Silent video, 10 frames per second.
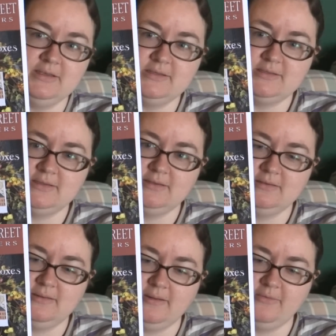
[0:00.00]
this,
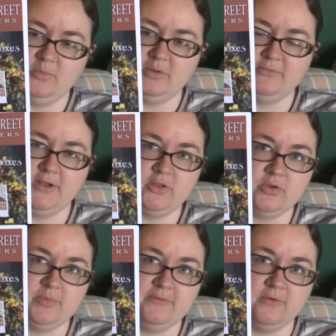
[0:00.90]
if you've been
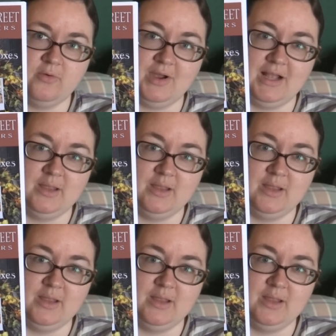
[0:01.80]
following me for a while,